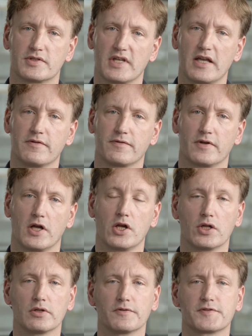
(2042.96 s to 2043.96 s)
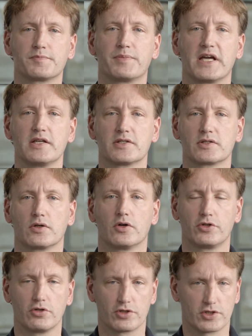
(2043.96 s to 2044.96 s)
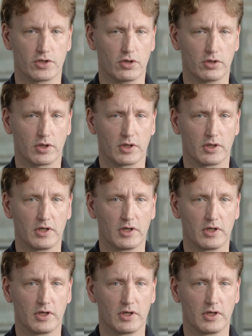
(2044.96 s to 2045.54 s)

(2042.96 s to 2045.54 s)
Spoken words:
save a lot of space on your stock,